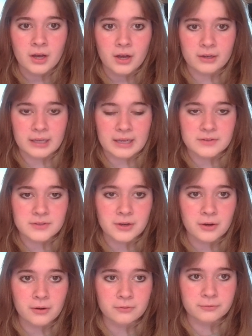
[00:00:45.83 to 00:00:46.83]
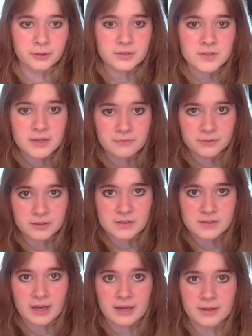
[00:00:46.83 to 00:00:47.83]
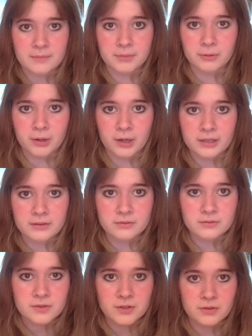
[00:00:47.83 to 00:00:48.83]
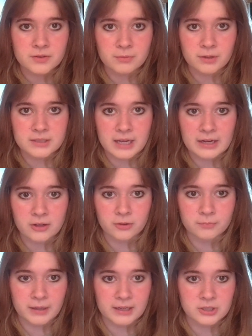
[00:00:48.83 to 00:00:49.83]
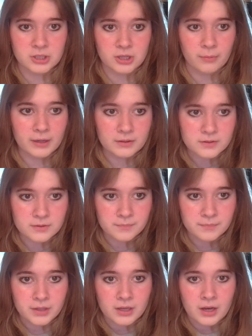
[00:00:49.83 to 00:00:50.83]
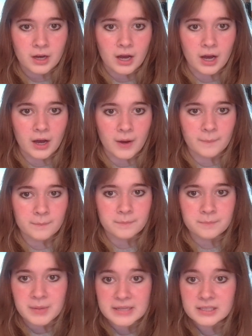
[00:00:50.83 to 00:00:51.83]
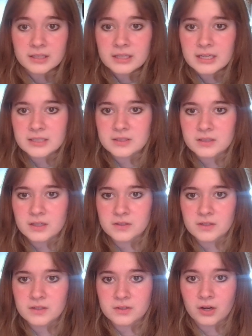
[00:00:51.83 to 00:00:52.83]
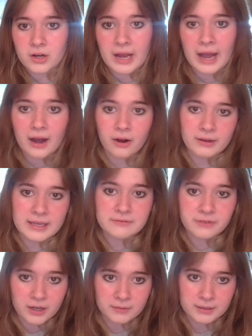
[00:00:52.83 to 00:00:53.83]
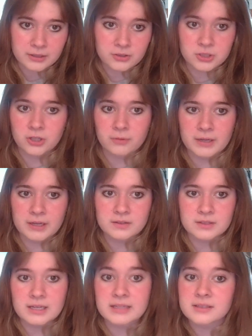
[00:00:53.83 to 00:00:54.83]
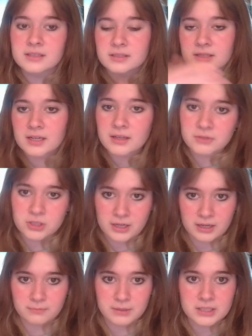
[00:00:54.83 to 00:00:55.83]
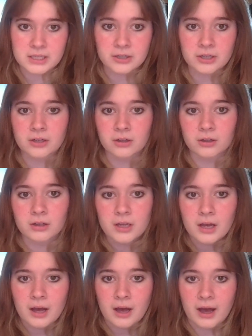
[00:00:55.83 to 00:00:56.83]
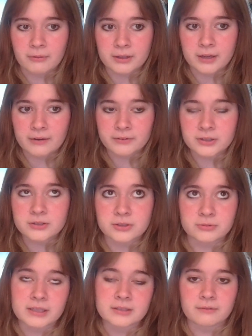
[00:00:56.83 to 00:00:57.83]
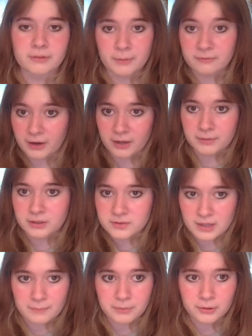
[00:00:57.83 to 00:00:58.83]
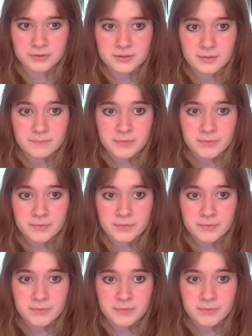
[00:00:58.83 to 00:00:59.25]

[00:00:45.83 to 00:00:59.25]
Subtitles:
Okay, so firstly for this slide number 1, so it's the one titled Metagenomics. Basically, it discusses on how environmental genomics, it's the study of genetic material recovered directly from environmental samples.